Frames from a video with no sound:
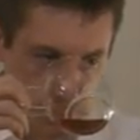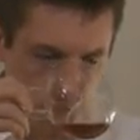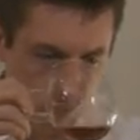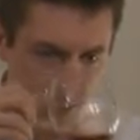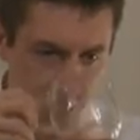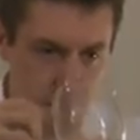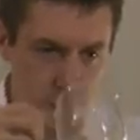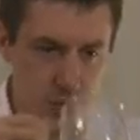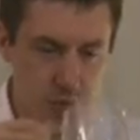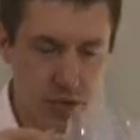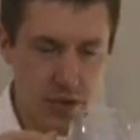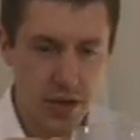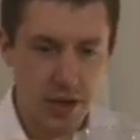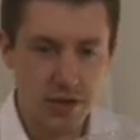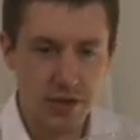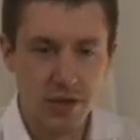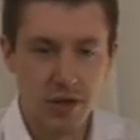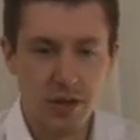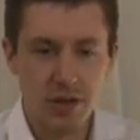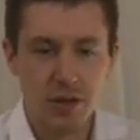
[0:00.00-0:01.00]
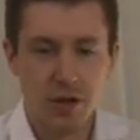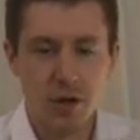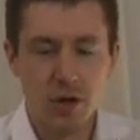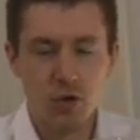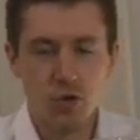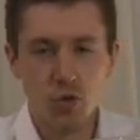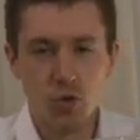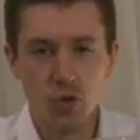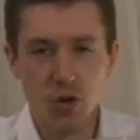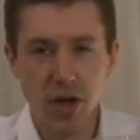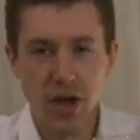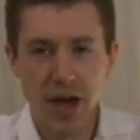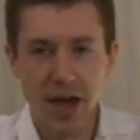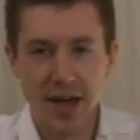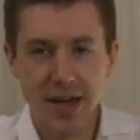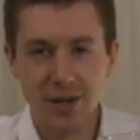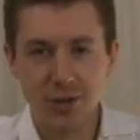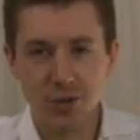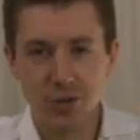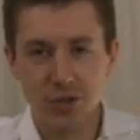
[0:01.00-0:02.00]
Some of that old
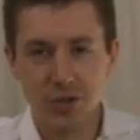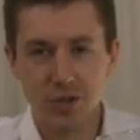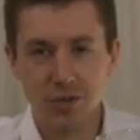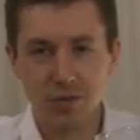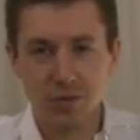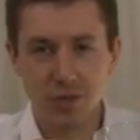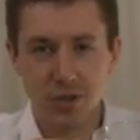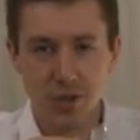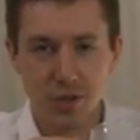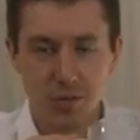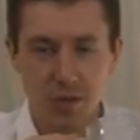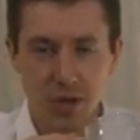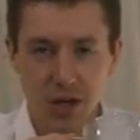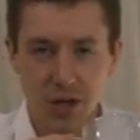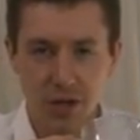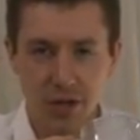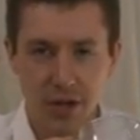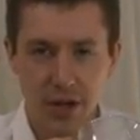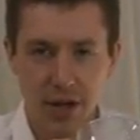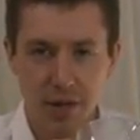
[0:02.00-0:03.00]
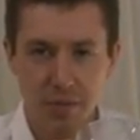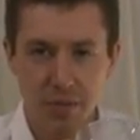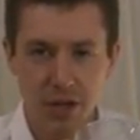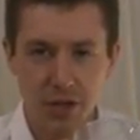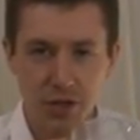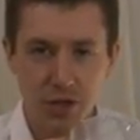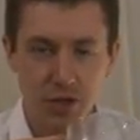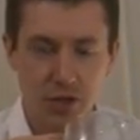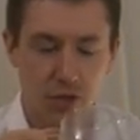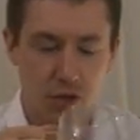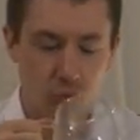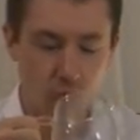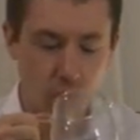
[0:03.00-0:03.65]
house smell that I mentioned in the